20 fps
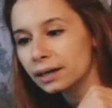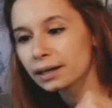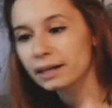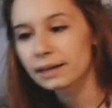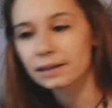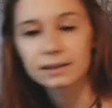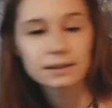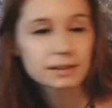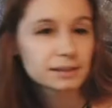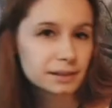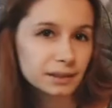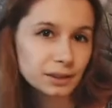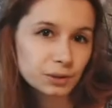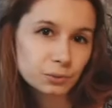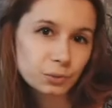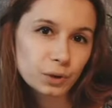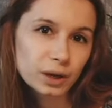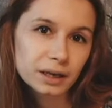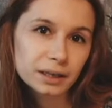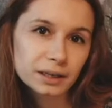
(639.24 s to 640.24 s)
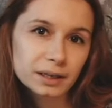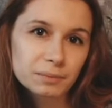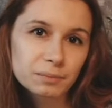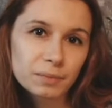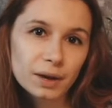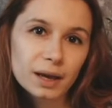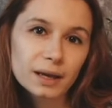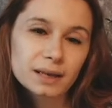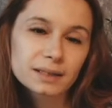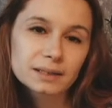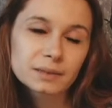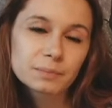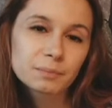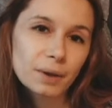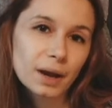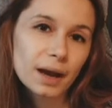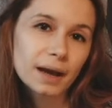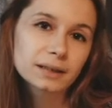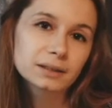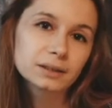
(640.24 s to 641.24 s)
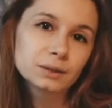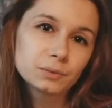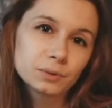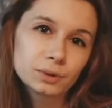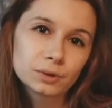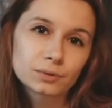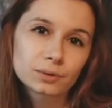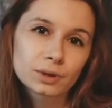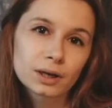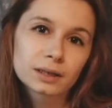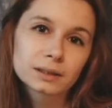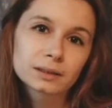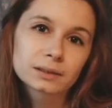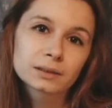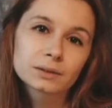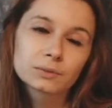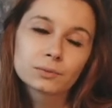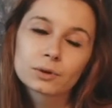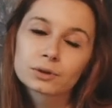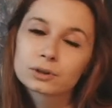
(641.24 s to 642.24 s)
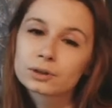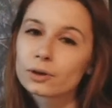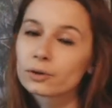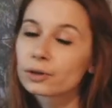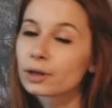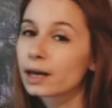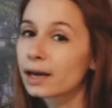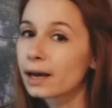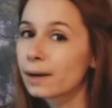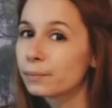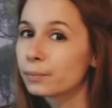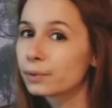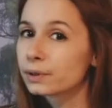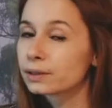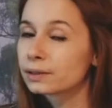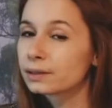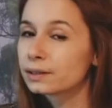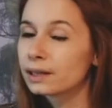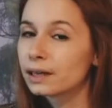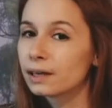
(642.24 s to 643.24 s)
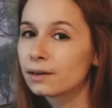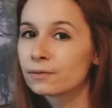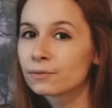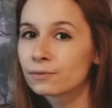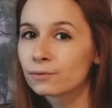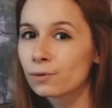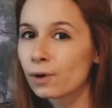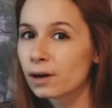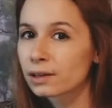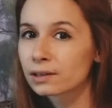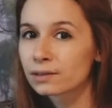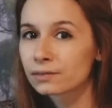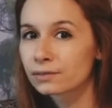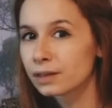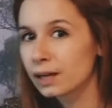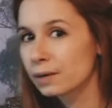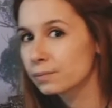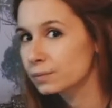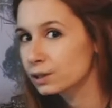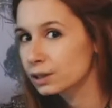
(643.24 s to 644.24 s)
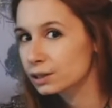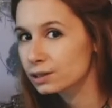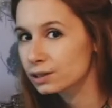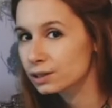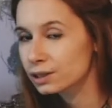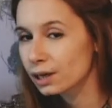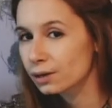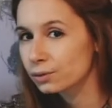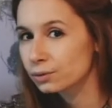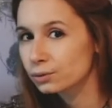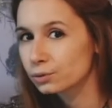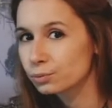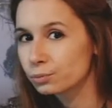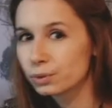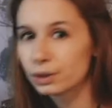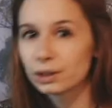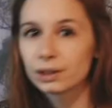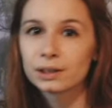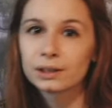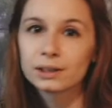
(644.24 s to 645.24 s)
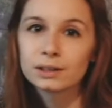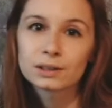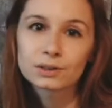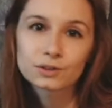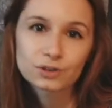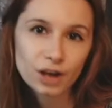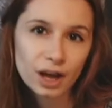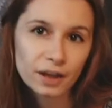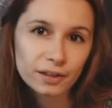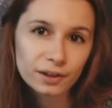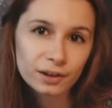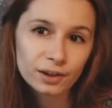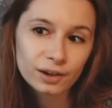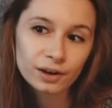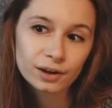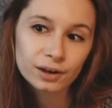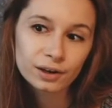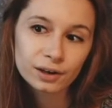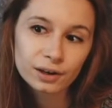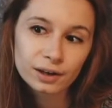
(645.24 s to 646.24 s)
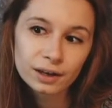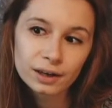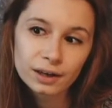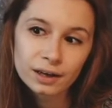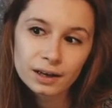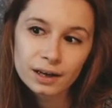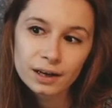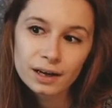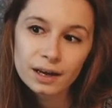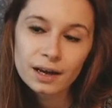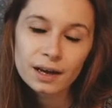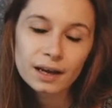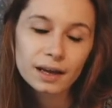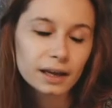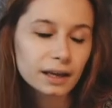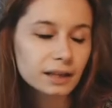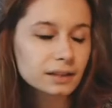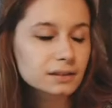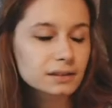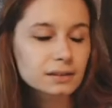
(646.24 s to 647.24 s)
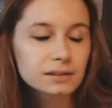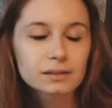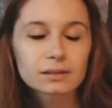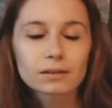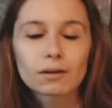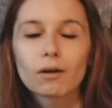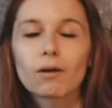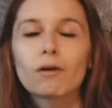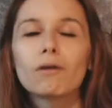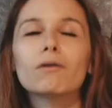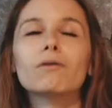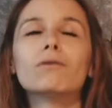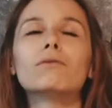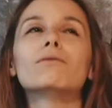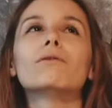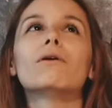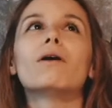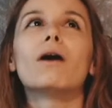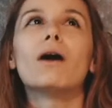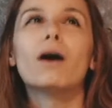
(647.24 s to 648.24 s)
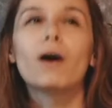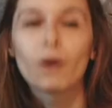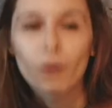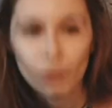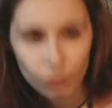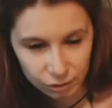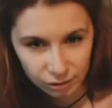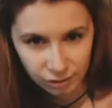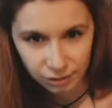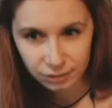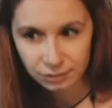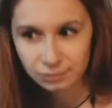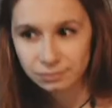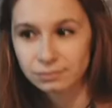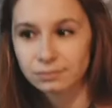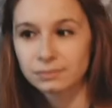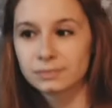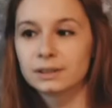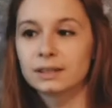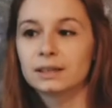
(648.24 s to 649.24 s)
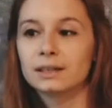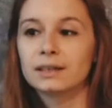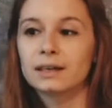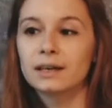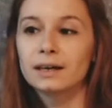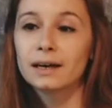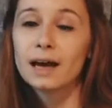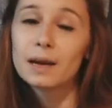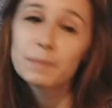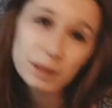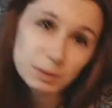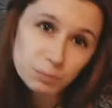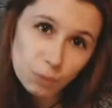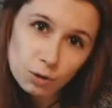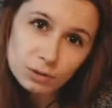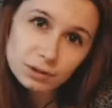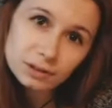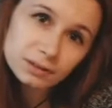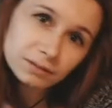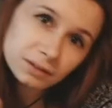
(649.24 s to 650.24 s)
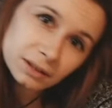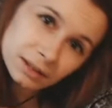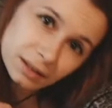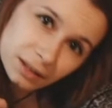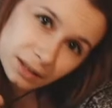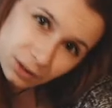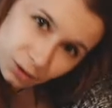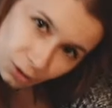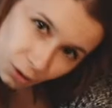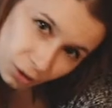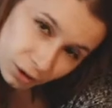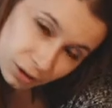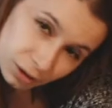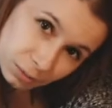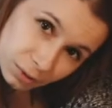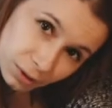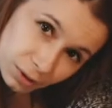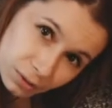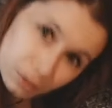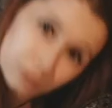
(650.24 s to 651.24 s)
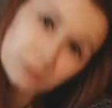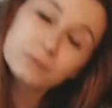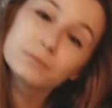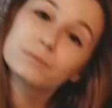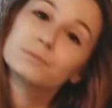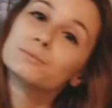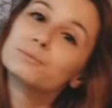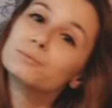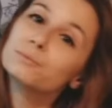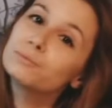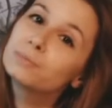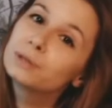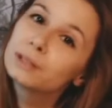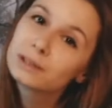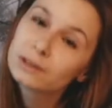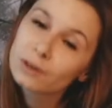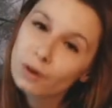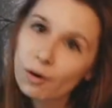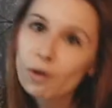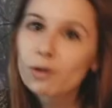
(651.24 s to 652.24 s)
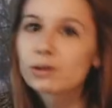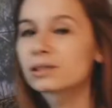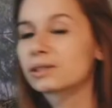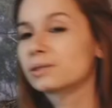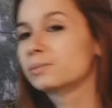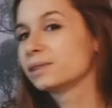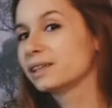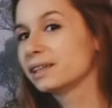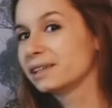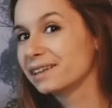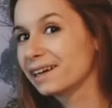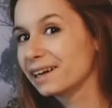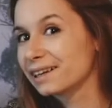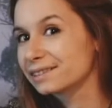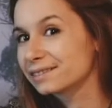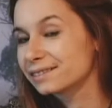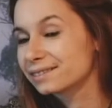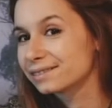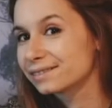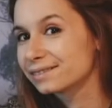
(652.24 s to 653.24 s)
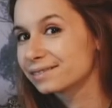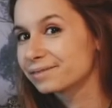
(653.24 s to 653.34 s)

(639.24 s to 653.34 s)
in the scene where he makes a pact with Rand what's gonna happen if one of them turns out to be the channeler. It's all awesome. I mean, most of it is horrible, but awesomely done.